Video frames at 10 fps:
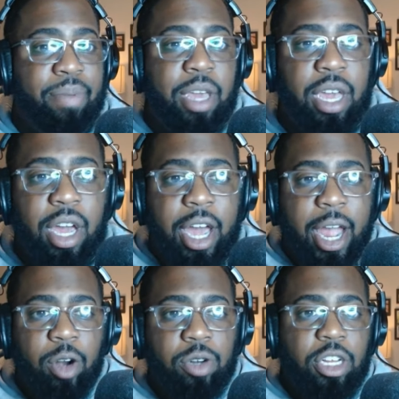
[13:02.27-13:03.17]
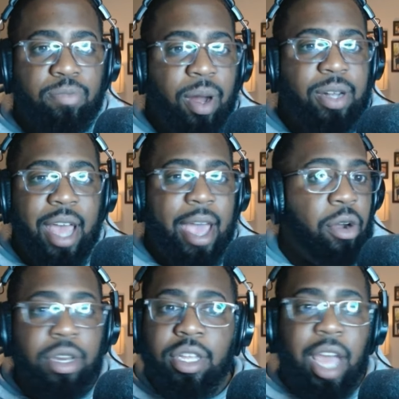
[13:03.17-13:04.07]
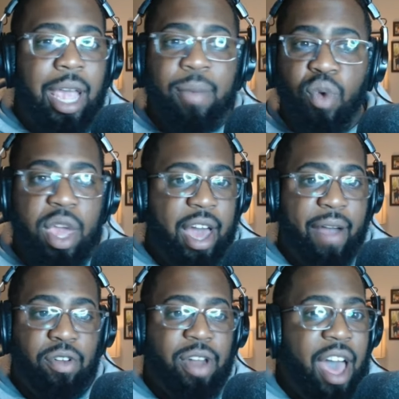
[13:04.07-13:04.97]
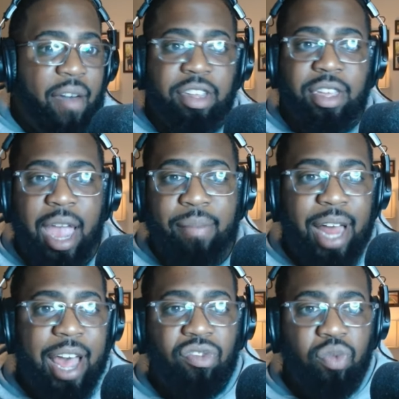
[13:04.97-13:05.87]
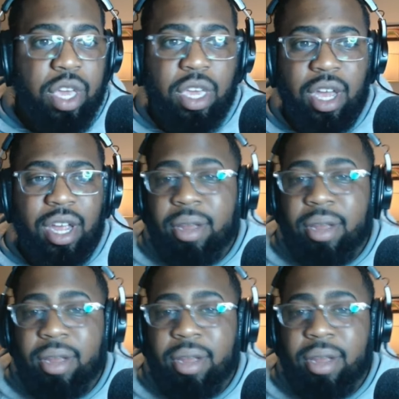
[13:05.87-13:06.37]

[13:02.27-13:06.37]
be here on this Monday on game week after not having a game last week.